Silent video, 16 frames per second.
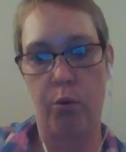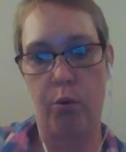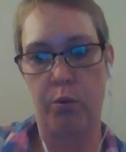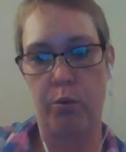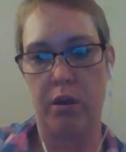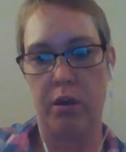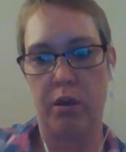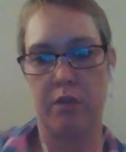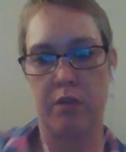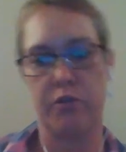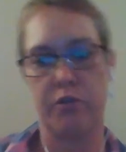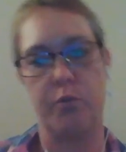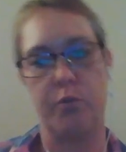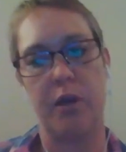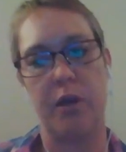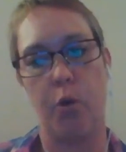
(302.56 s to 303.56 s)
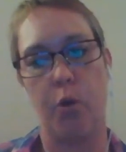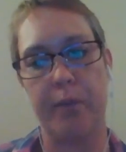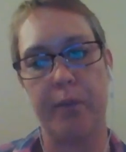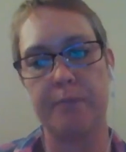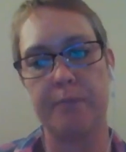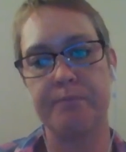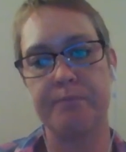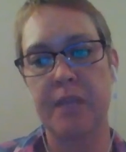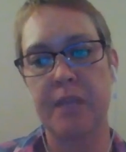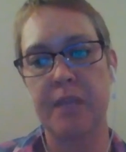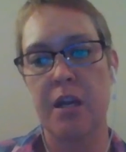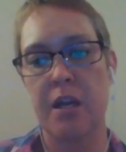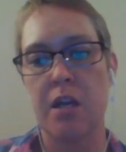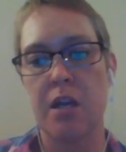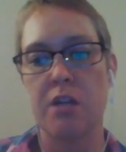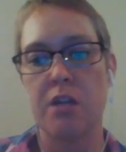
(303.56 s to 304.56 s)
will also be open.
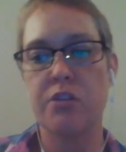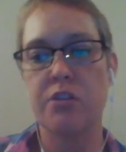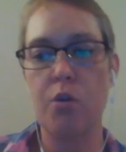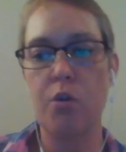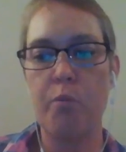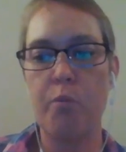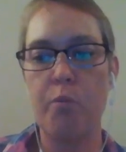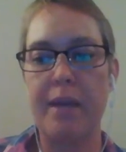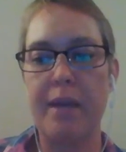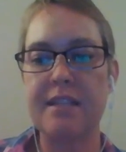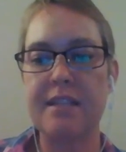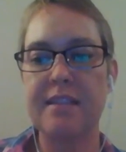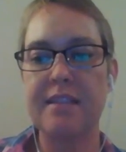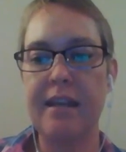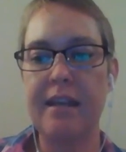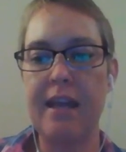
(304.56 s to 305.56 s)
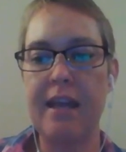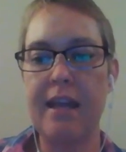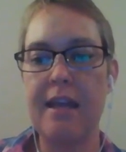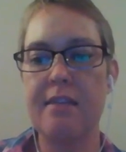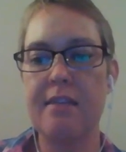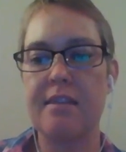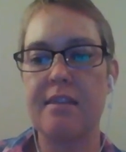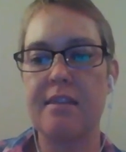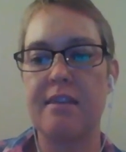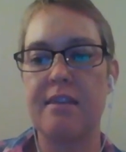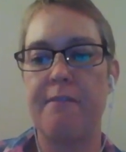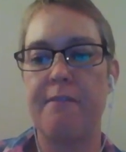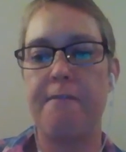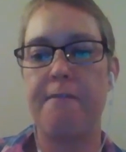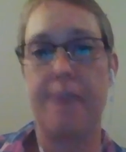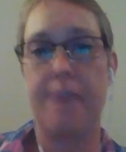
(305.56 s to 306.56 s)
So by Sunday the
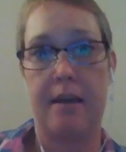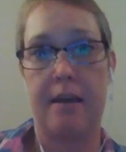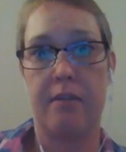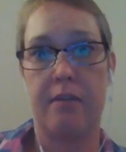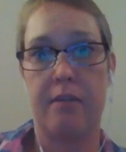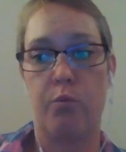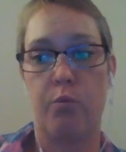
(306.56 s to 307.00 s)
5th,